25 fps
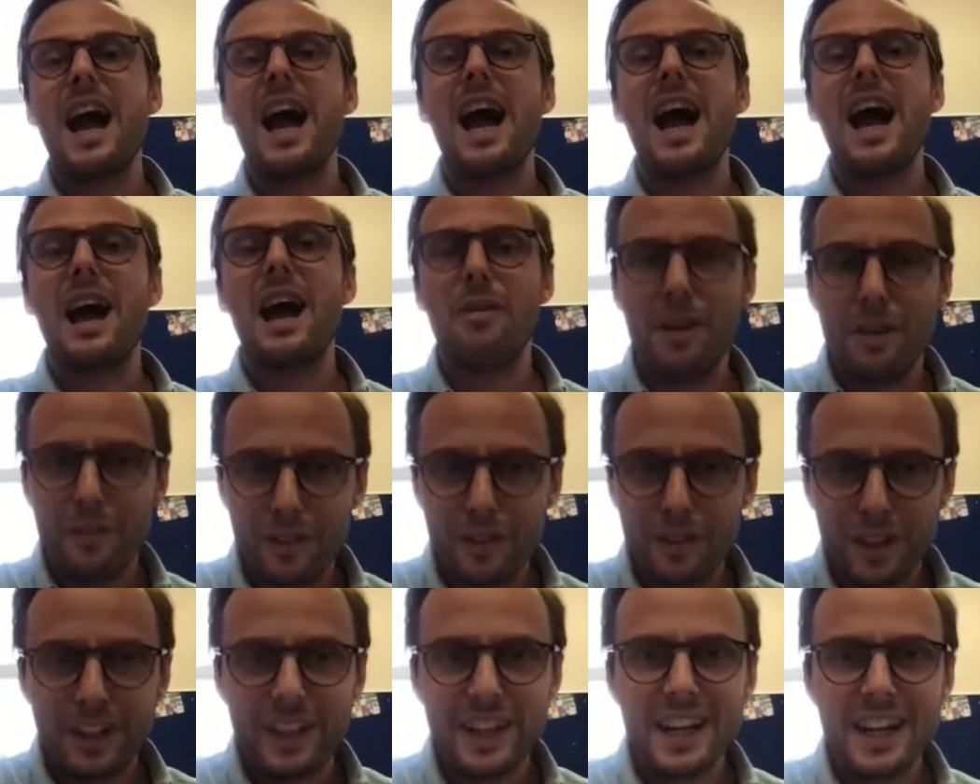
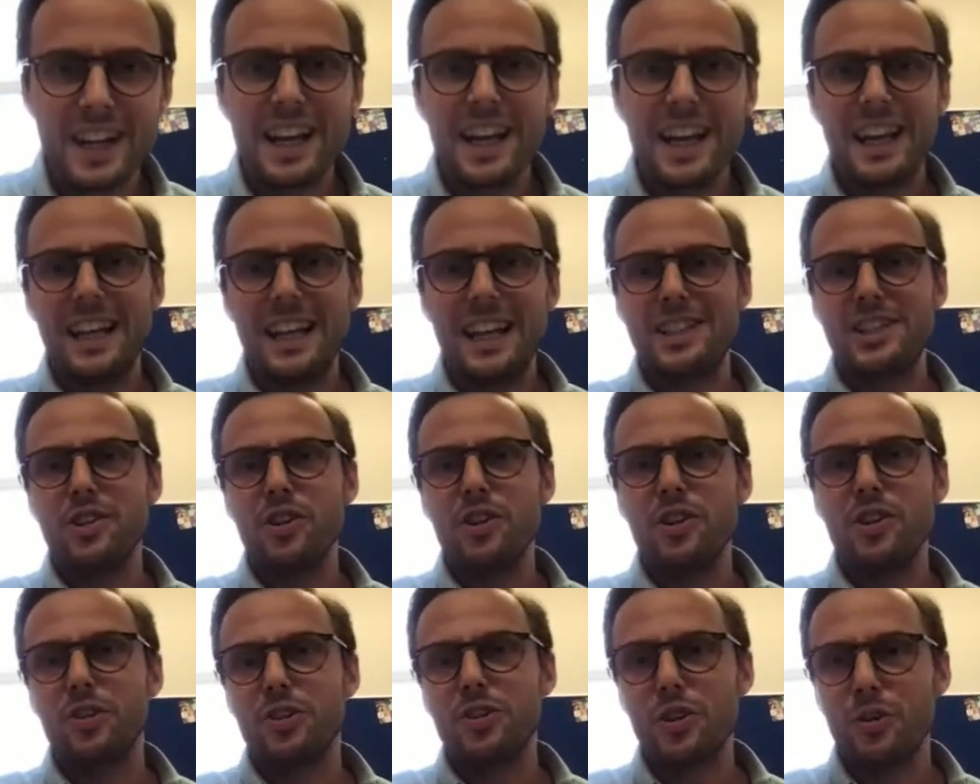However, it's
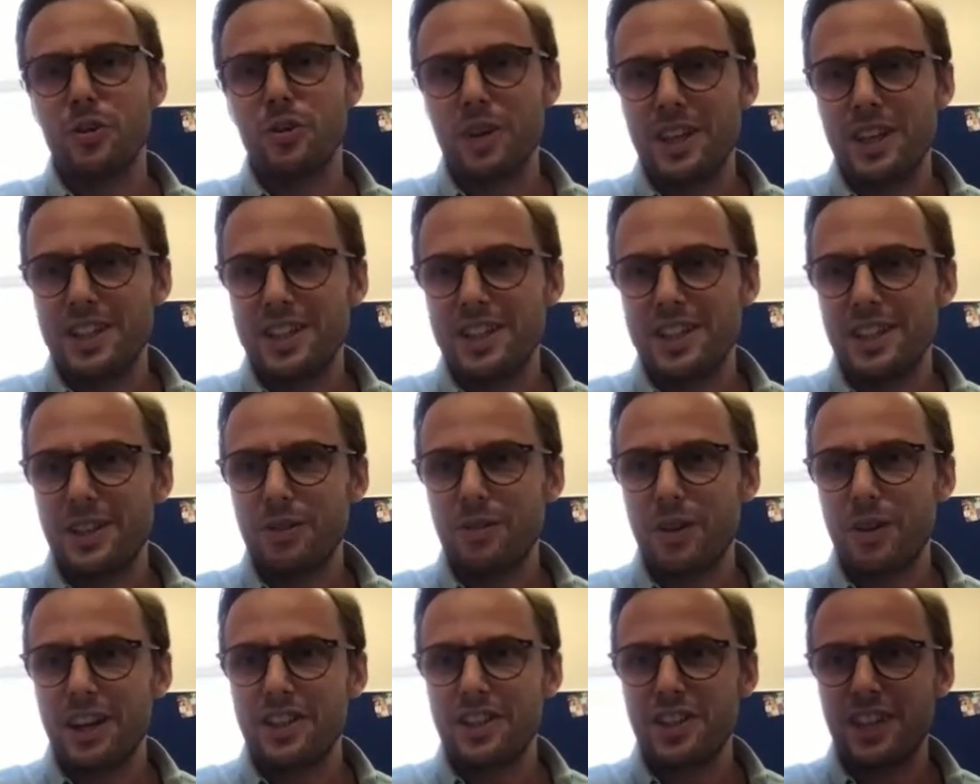not so easy
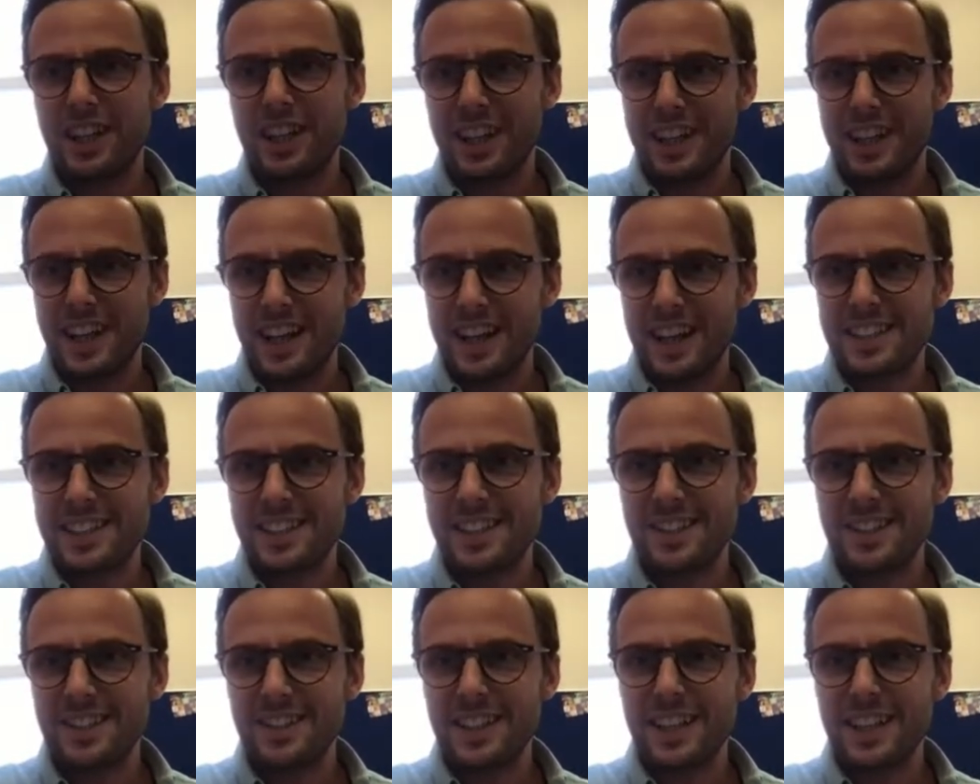to actually get
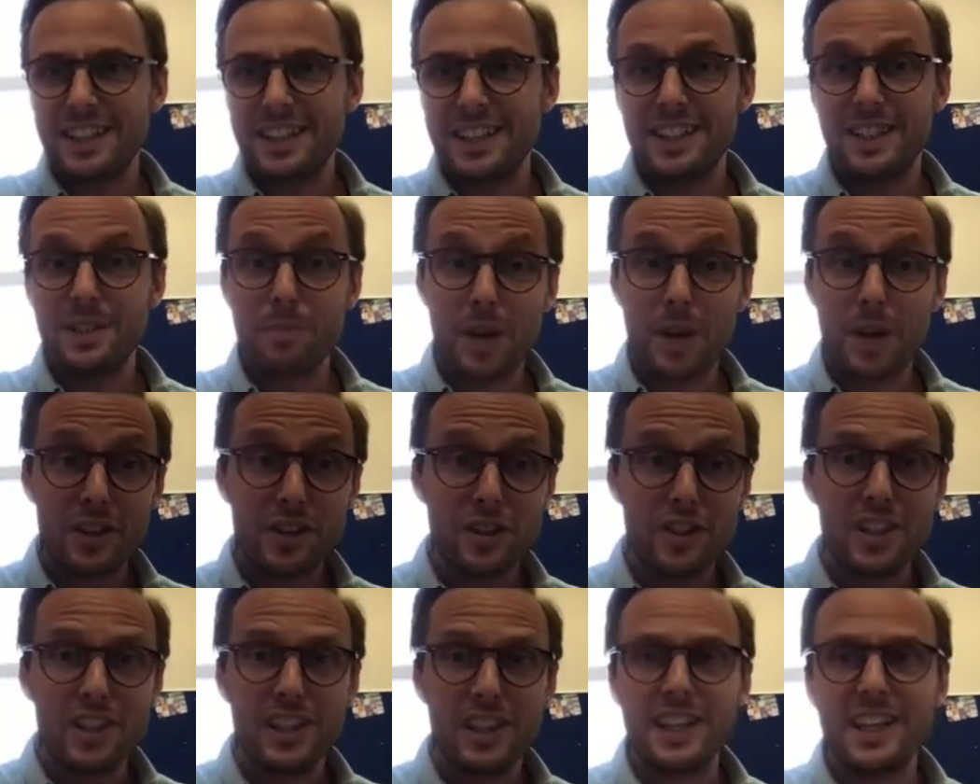access to data,
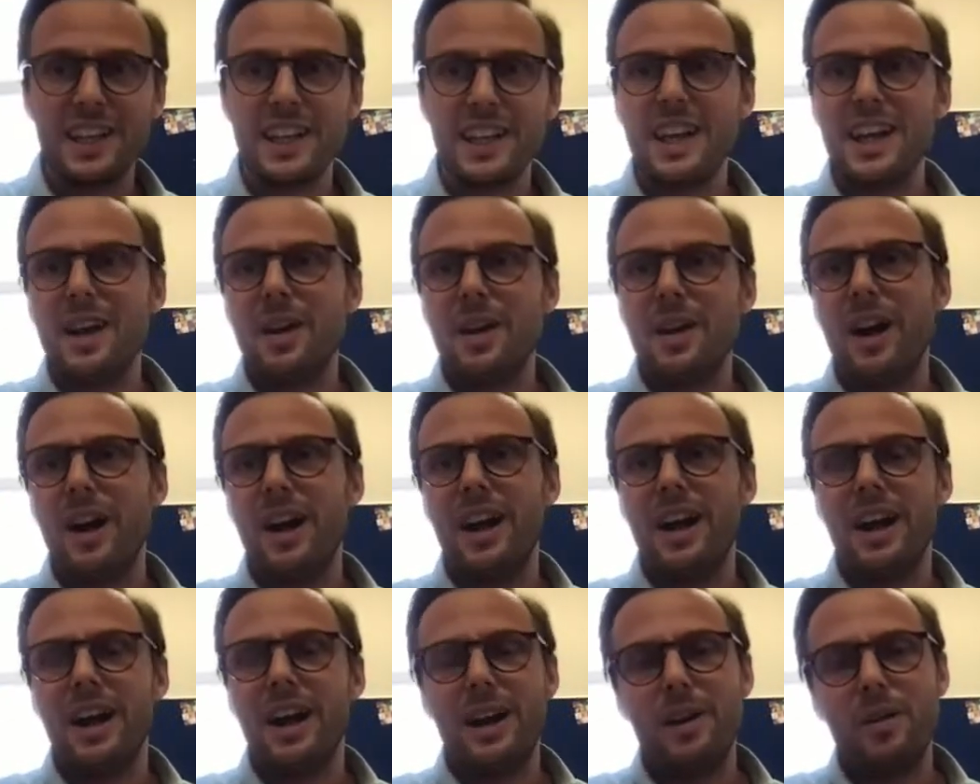especially
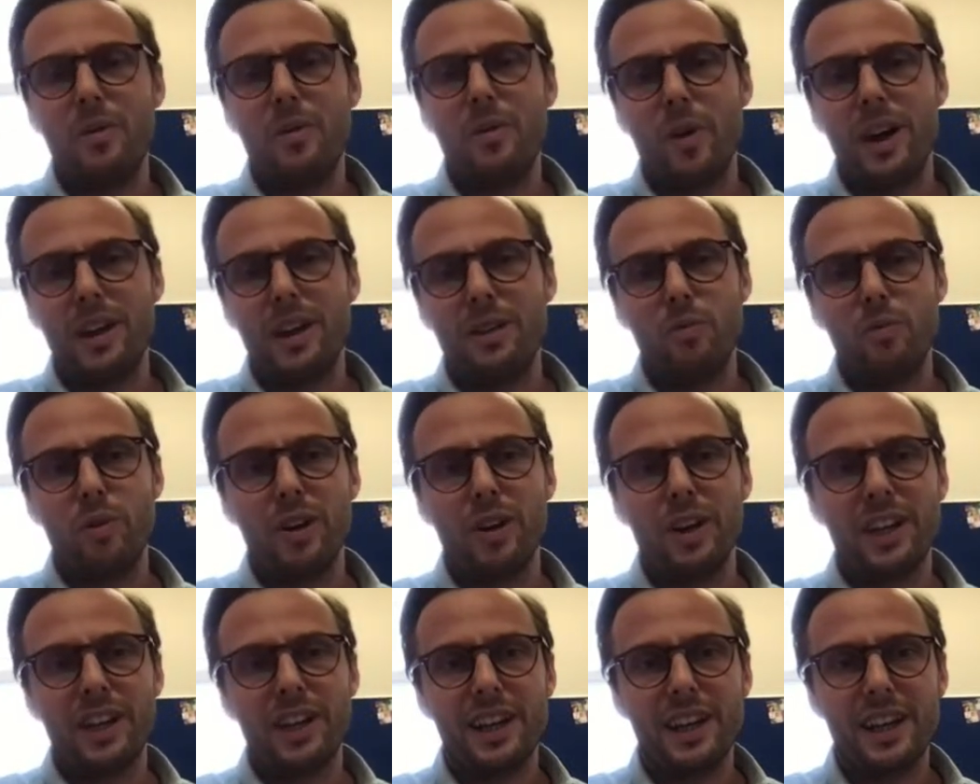when
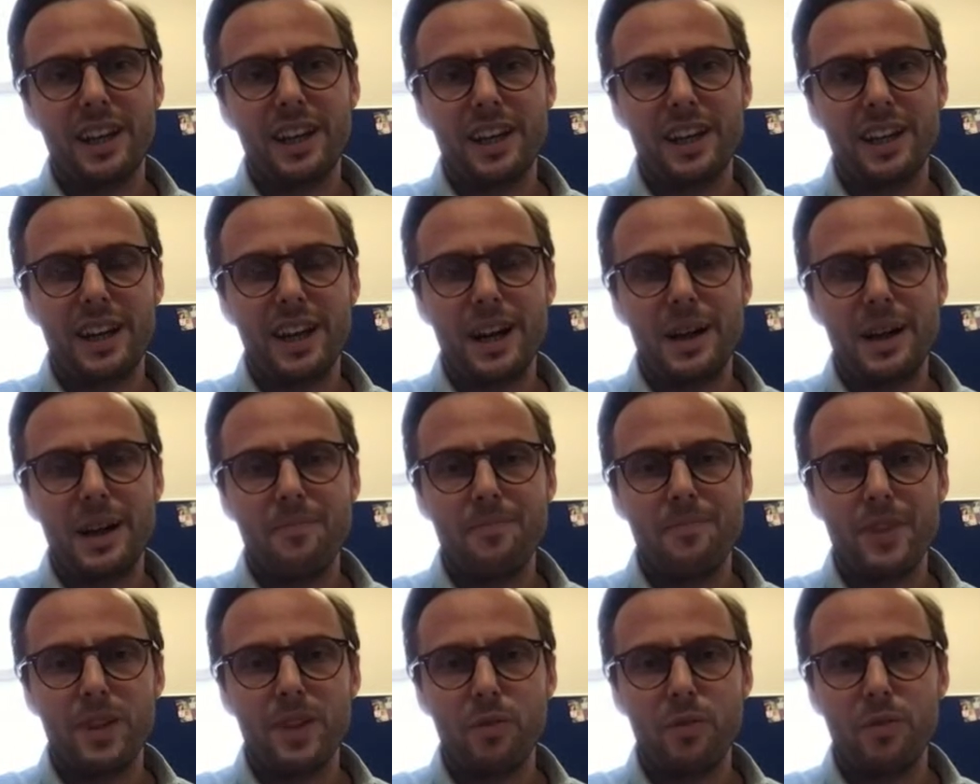working
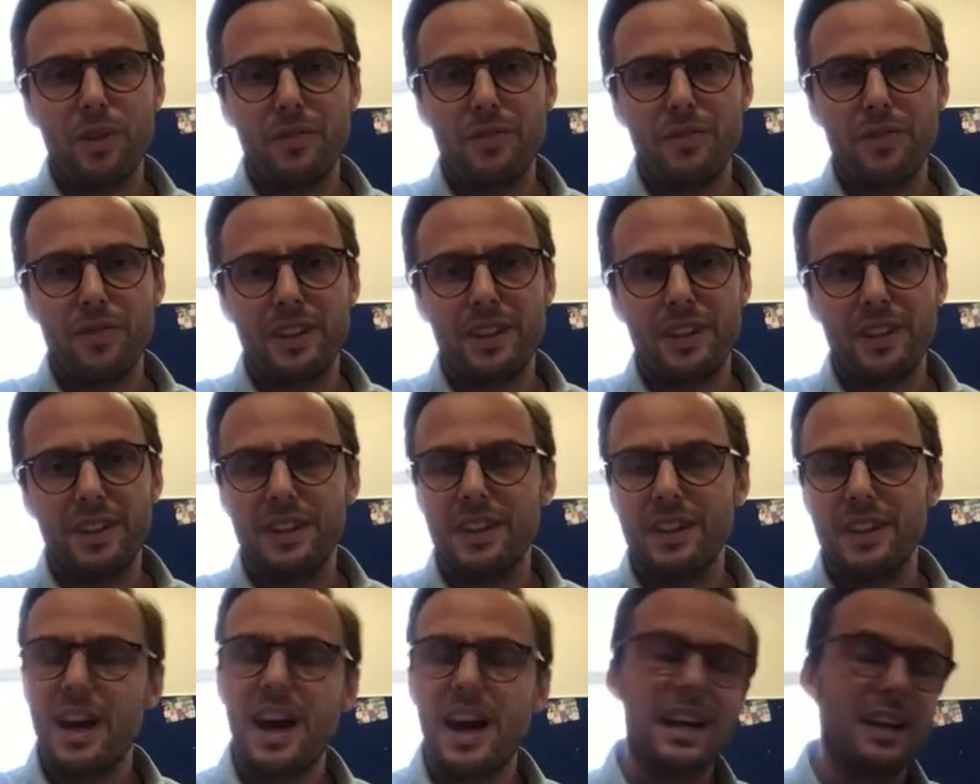
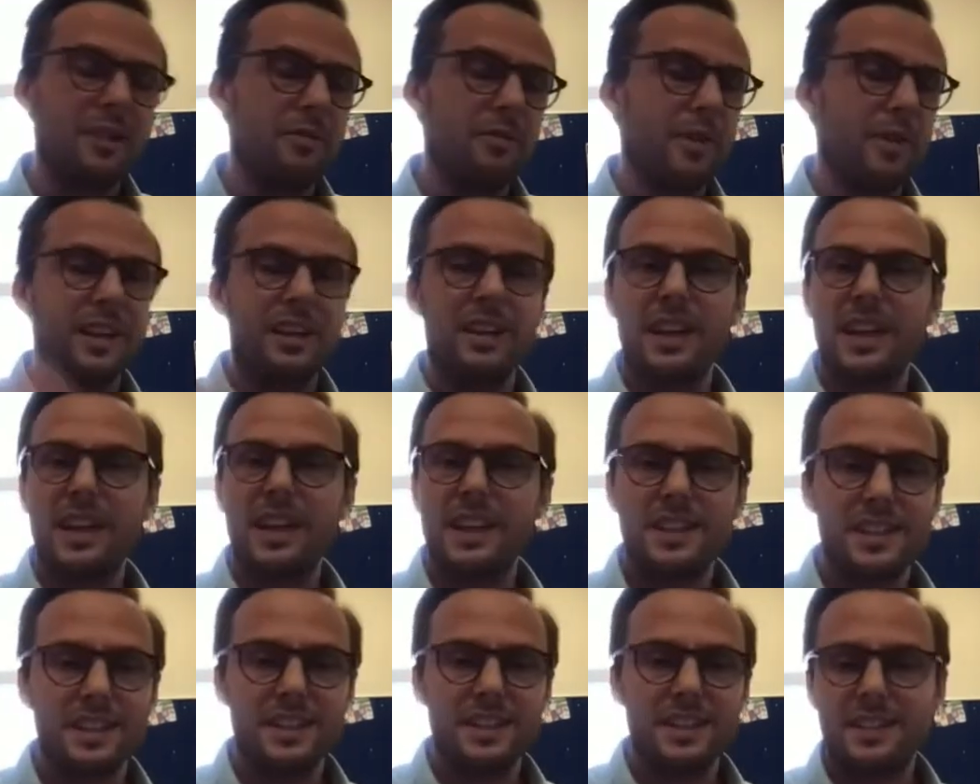within highly
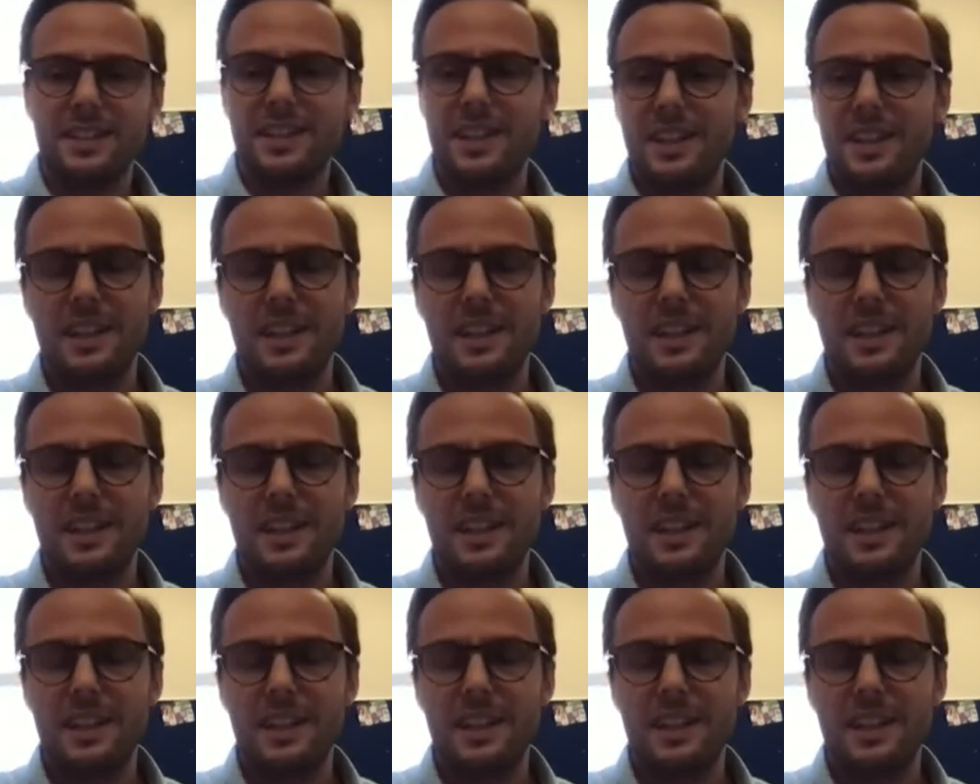regulated